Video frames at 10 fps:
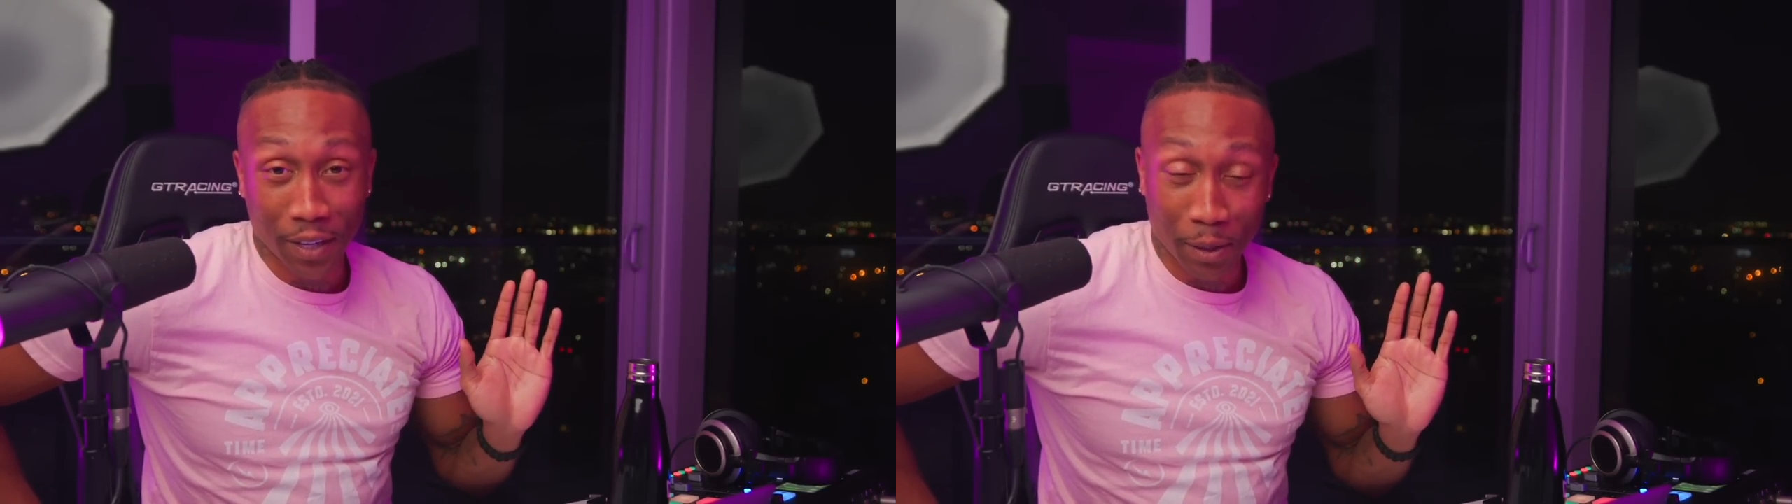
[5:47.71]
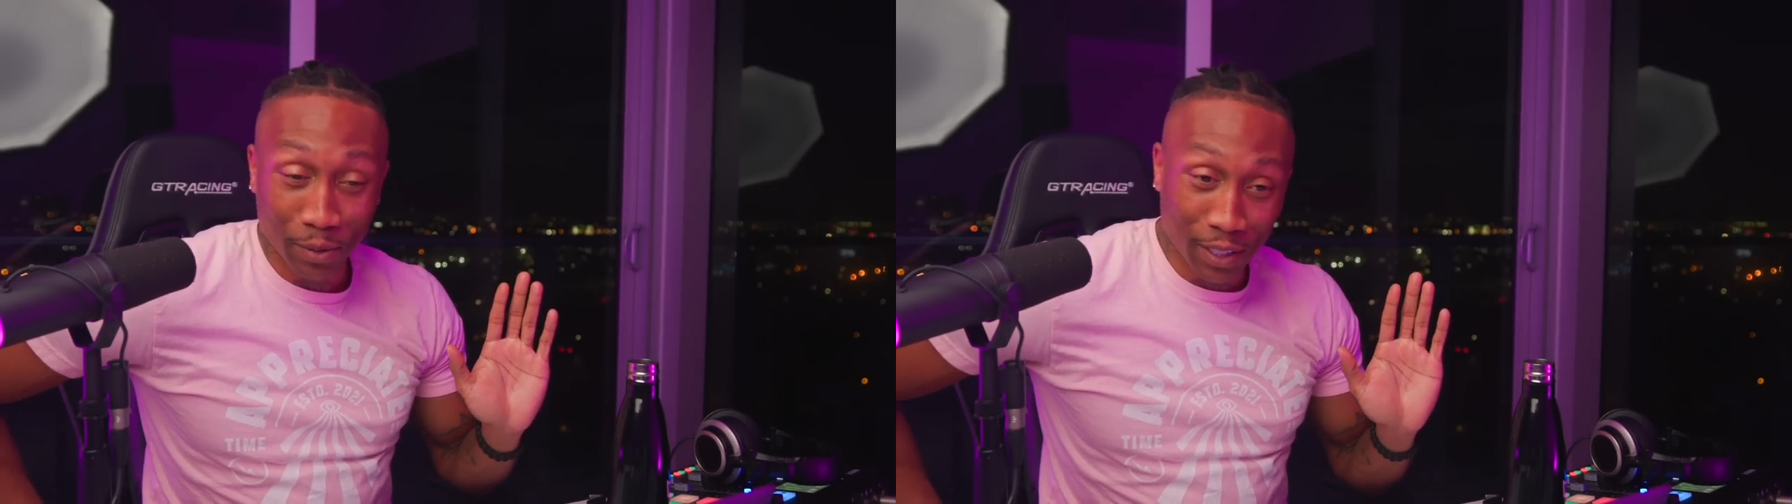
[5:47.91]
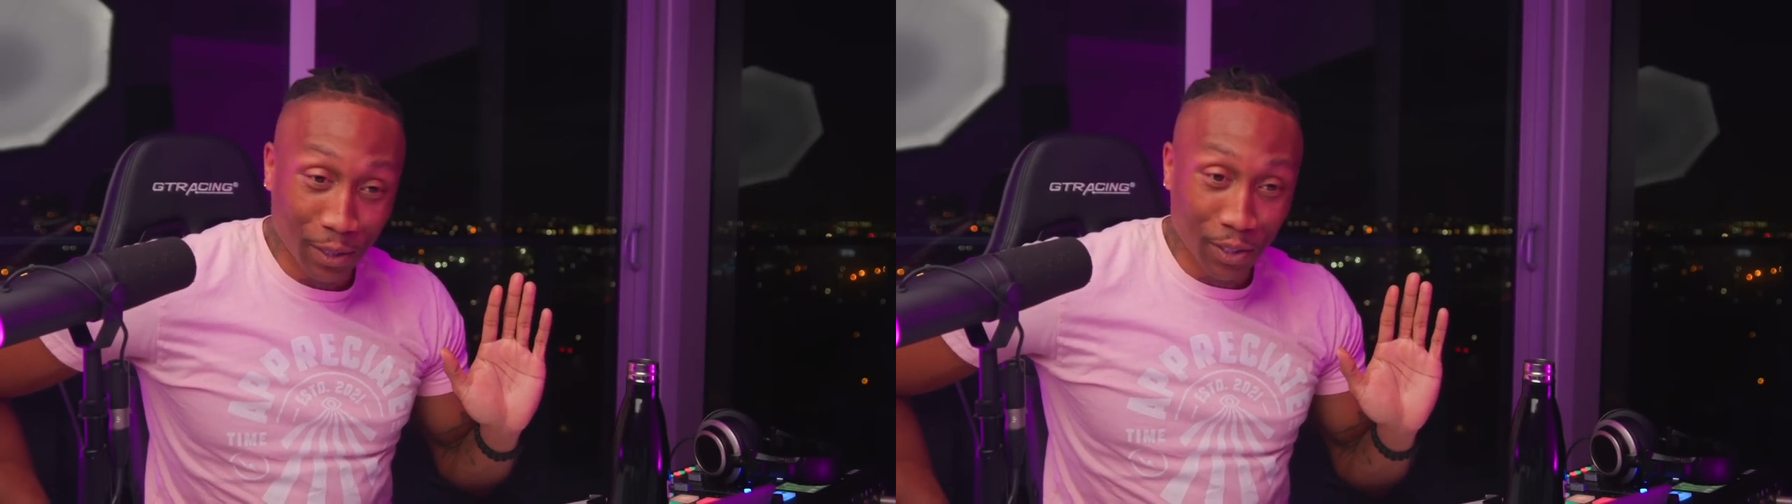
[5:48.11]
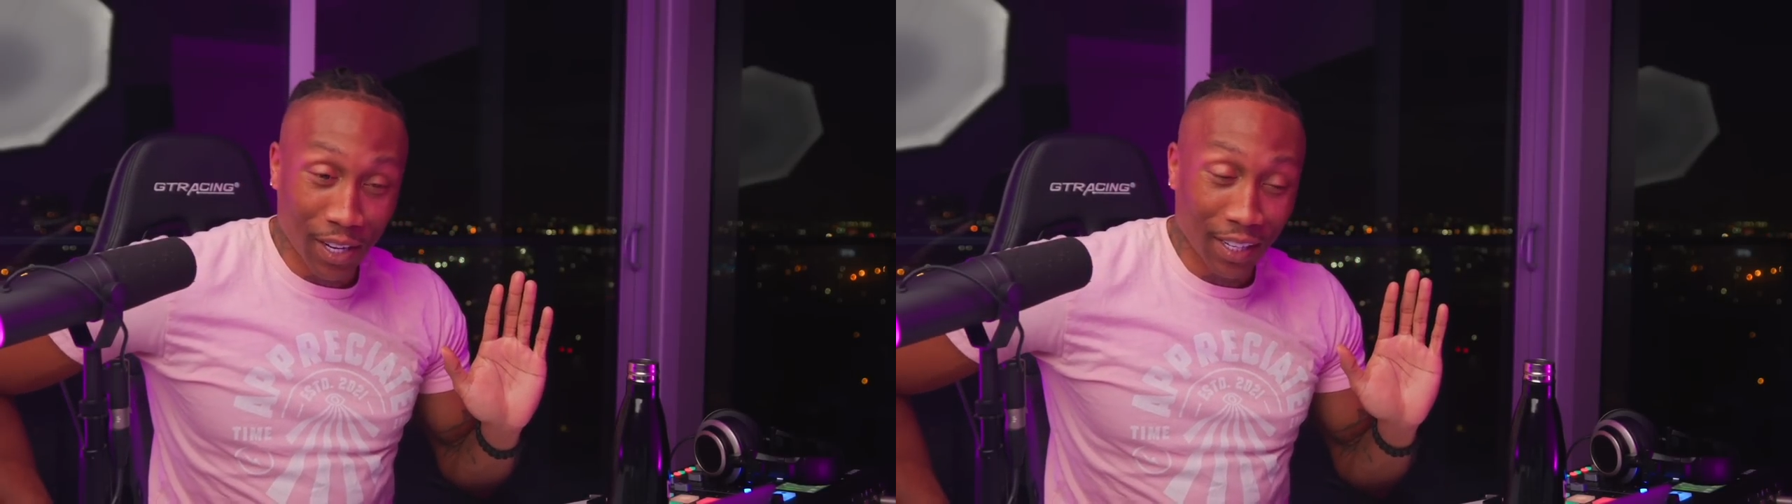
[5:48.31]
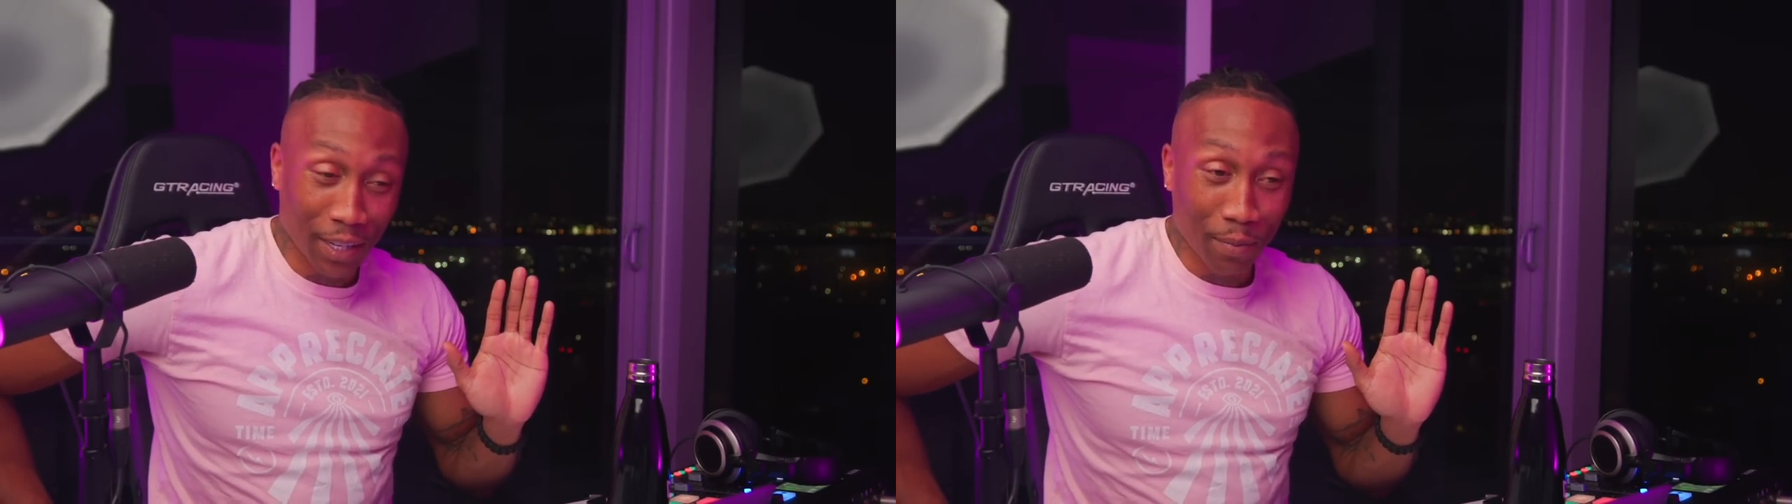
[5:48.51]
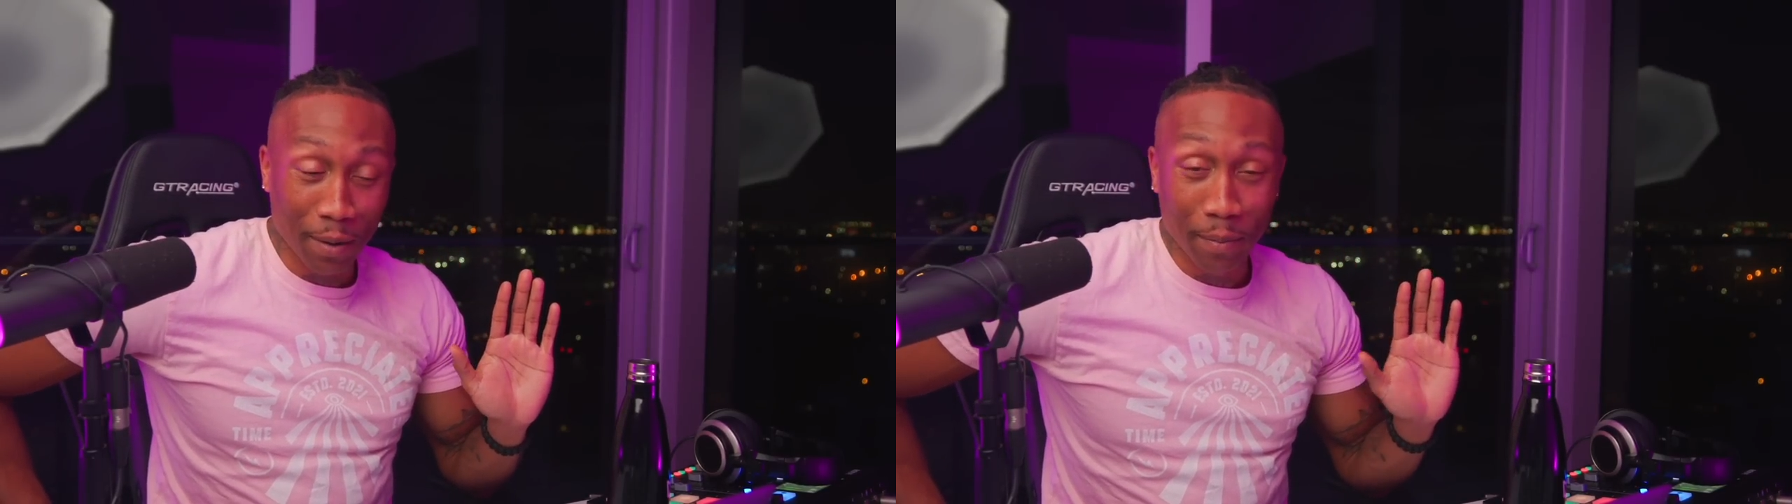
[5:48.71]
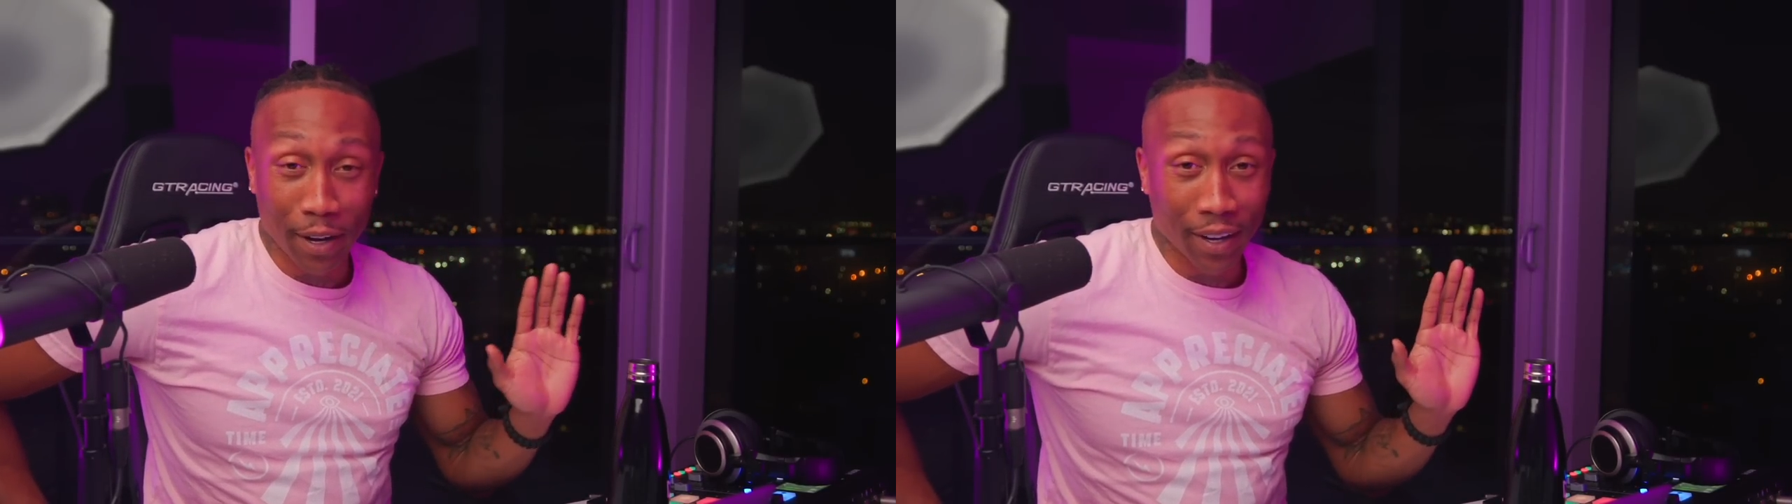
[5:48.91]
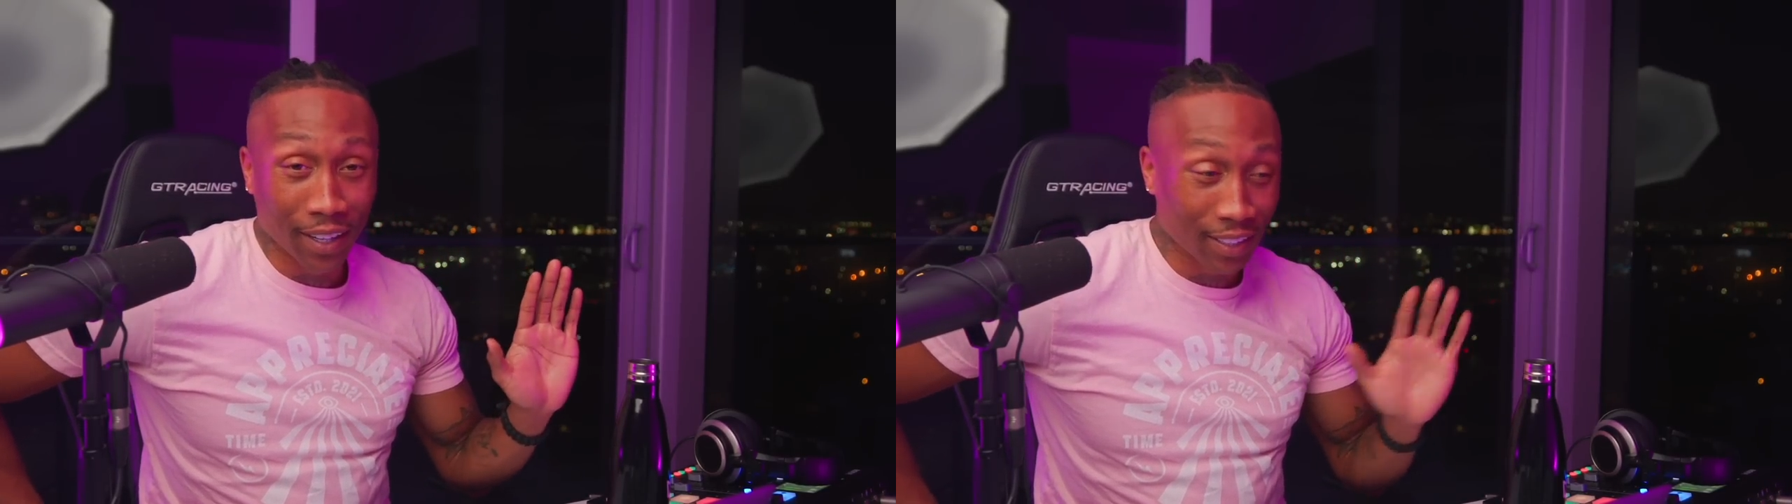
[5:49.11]
I'm still trying to get my
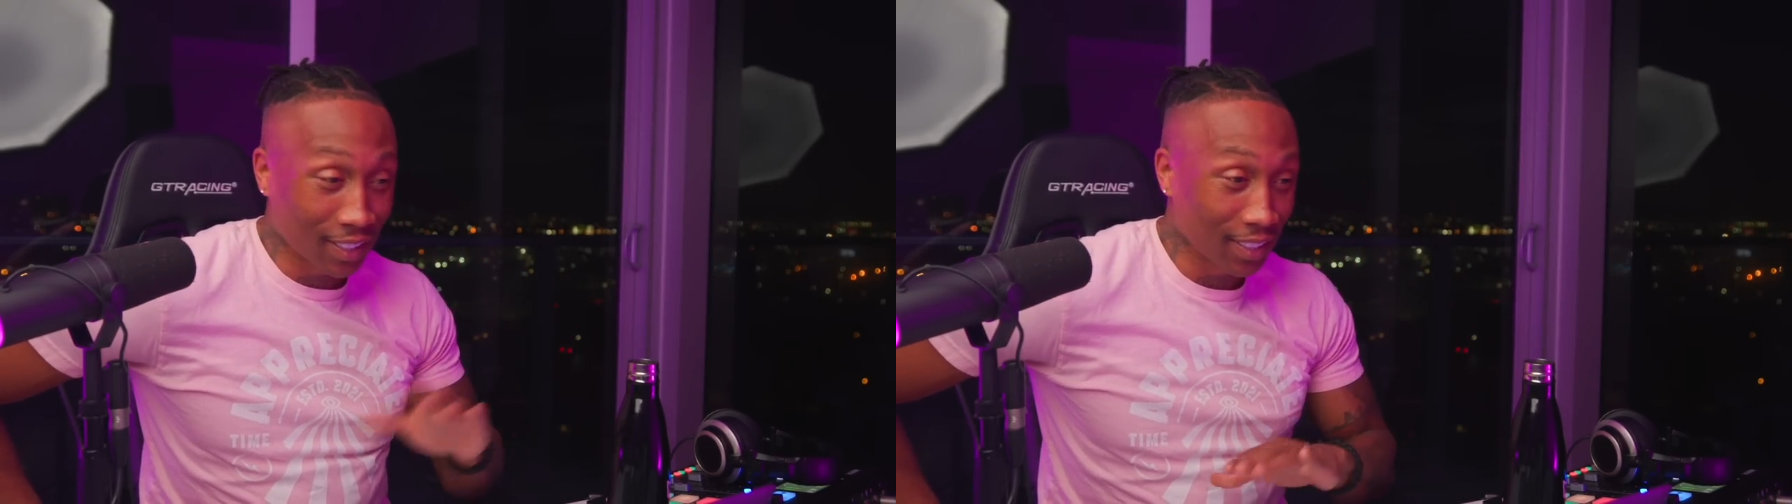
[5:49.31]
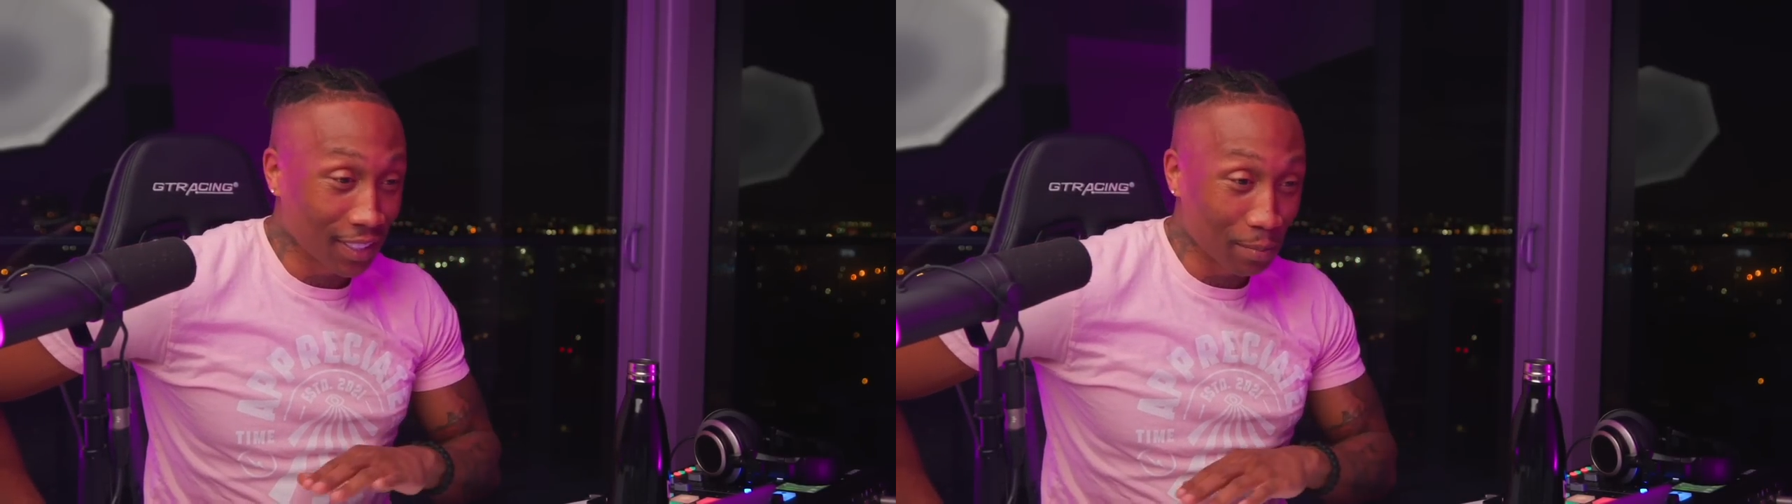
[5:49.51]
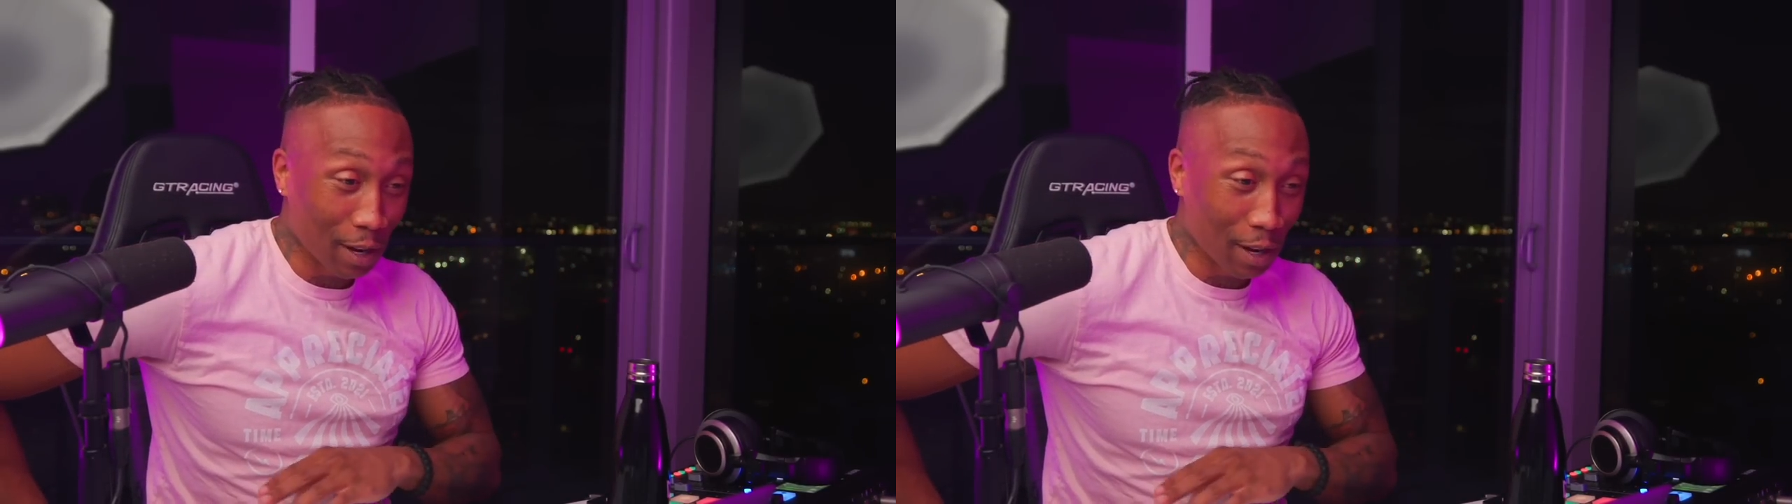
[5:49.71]
bearings,